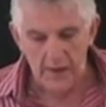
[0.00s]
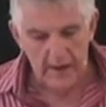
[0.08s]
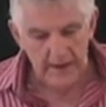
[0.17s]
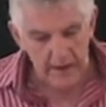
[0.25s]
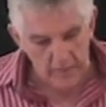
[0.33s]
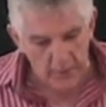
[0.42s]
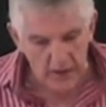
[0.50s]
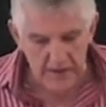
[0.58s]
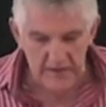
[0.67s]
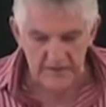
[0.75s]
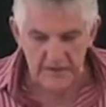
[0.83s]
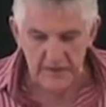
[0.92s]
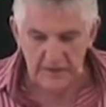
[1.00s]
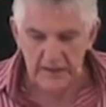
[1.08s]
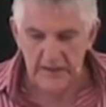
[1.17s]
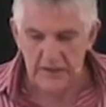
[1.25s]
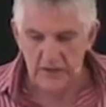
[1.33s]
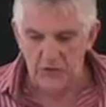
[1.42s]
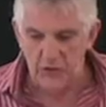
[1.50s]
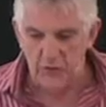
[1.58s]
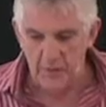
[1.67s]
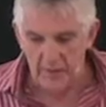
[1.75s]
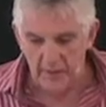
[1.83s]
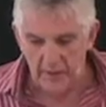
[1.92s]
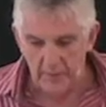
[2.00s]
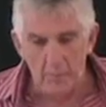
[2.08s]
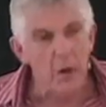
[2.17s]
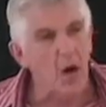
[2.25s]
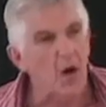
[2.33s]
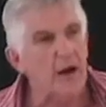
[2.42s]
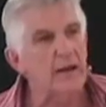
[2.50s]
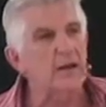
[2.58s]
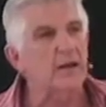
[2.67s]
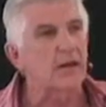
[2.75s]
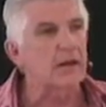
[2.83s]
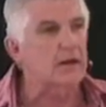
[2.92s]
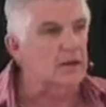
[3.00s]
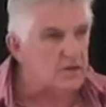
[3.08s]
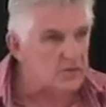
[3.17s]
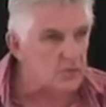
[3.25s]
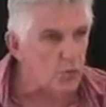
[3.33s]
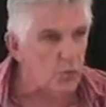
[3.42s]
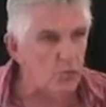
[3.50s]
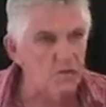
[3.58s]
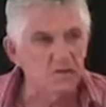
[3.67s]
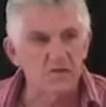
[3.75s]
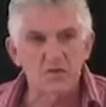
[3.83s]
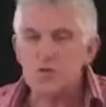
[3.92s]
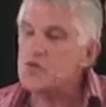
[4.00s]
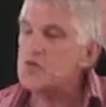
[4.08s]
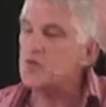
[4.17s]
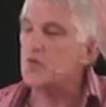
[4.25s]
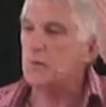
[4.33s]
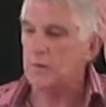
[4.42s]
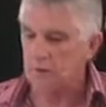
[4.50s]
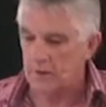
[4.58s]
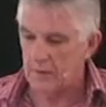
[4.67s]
And their bodies are lean and trim like mine, and they can just resume,